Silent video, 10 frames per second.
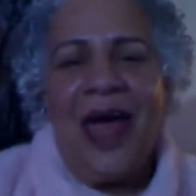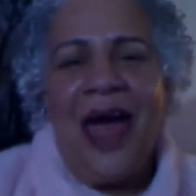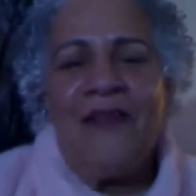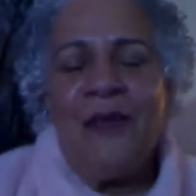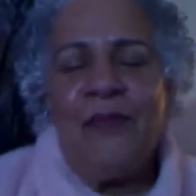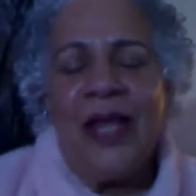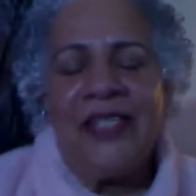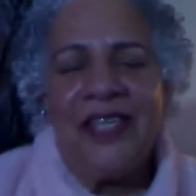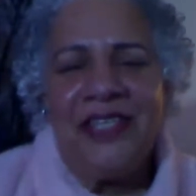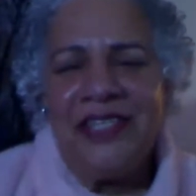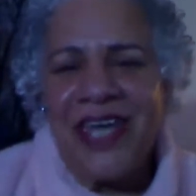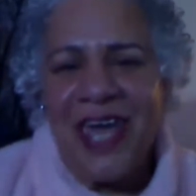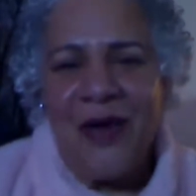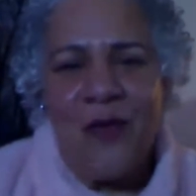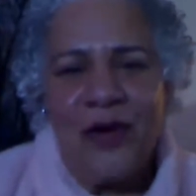Have a blessed
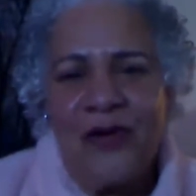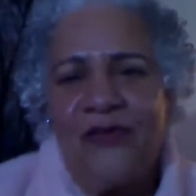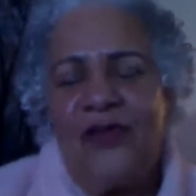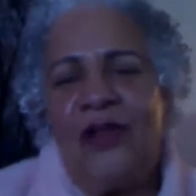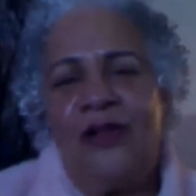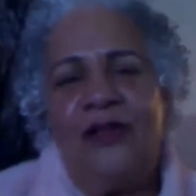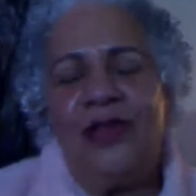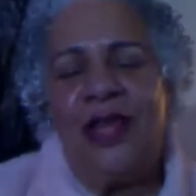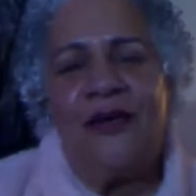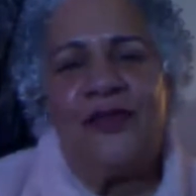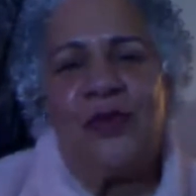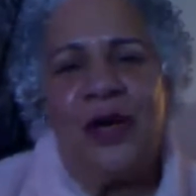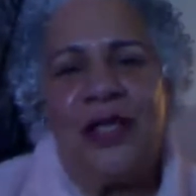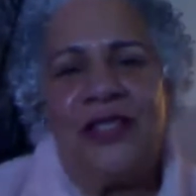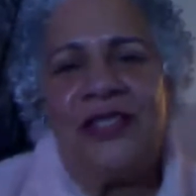day, wonderful loved ones